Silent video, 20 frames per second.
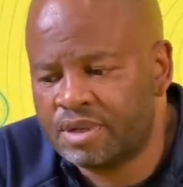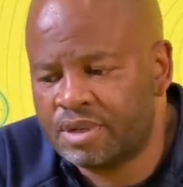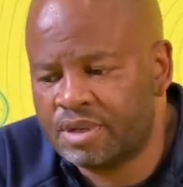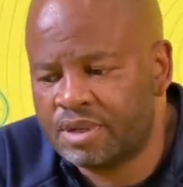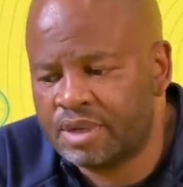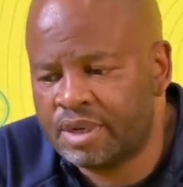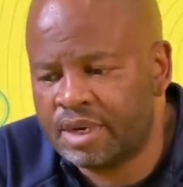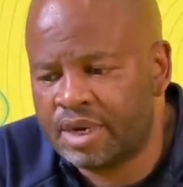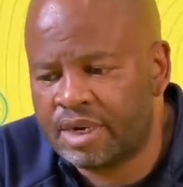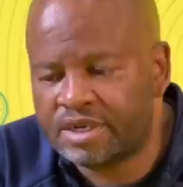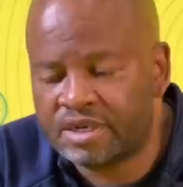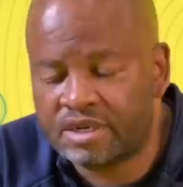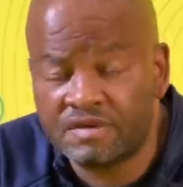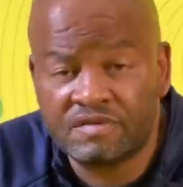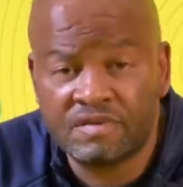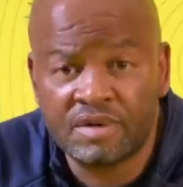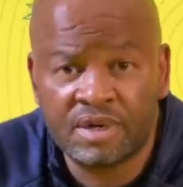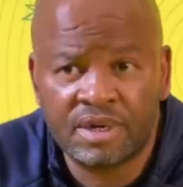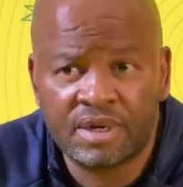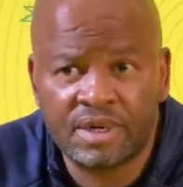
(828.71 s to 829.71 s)
in
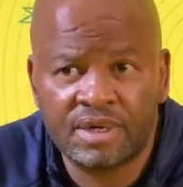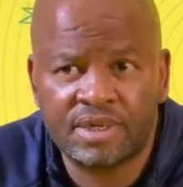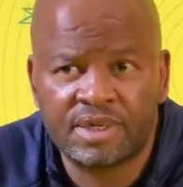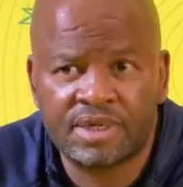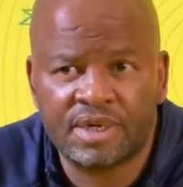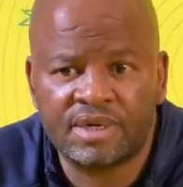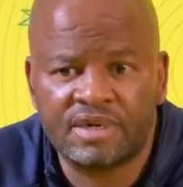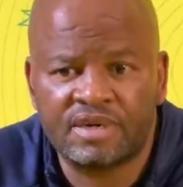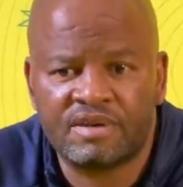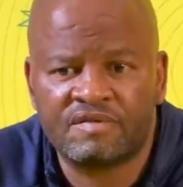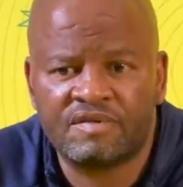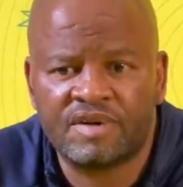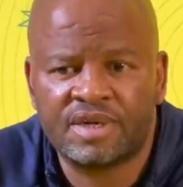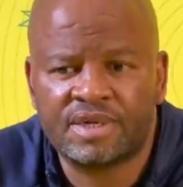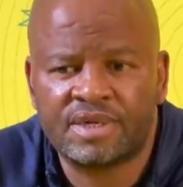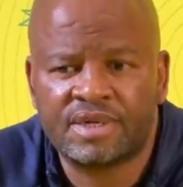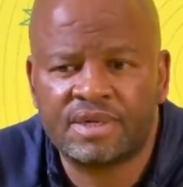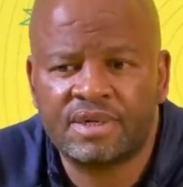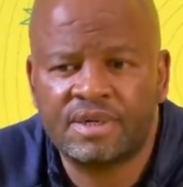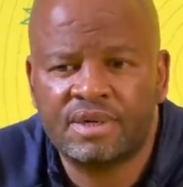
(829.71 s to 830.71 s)
achieving its
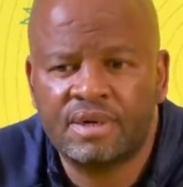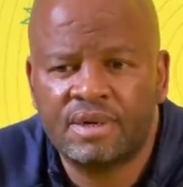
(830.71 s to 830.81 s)
endeavors.